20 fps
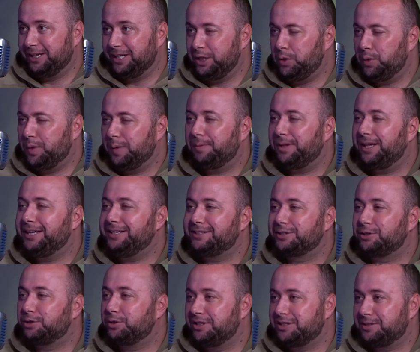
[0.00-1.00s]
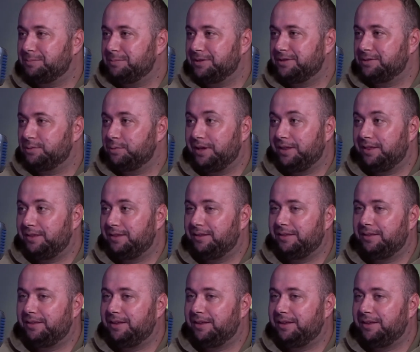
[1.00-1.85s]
and you replace Christmas with